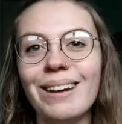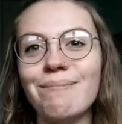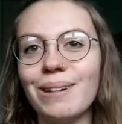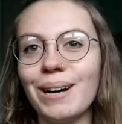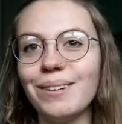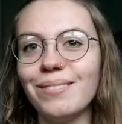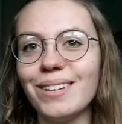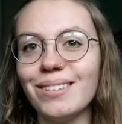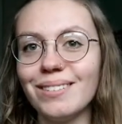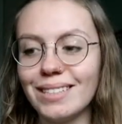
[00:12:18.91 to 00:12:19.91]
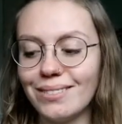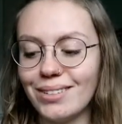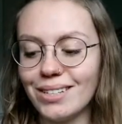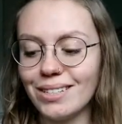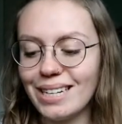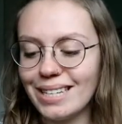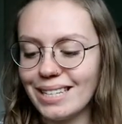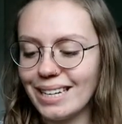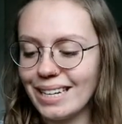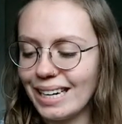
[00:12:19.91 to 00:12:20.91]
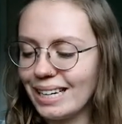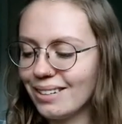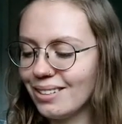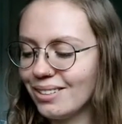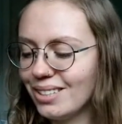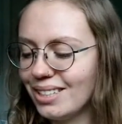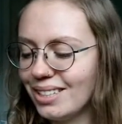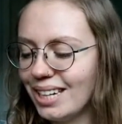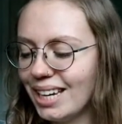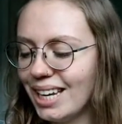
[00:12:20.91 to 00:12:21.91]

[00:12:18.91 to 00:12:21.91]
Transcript: proud of this one, to be honest. Like, I don't know, it just